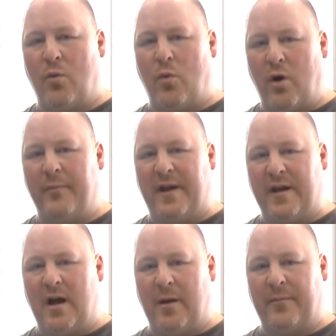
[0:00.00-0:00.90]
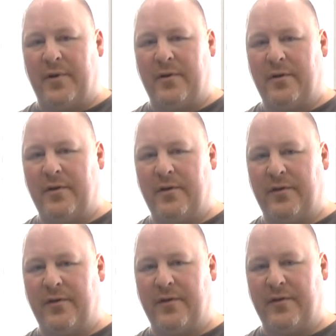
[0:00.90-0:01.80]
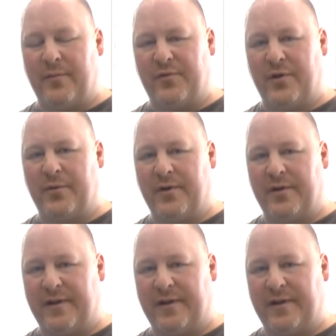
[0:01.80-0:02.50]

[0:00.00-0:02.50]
warming up the brewer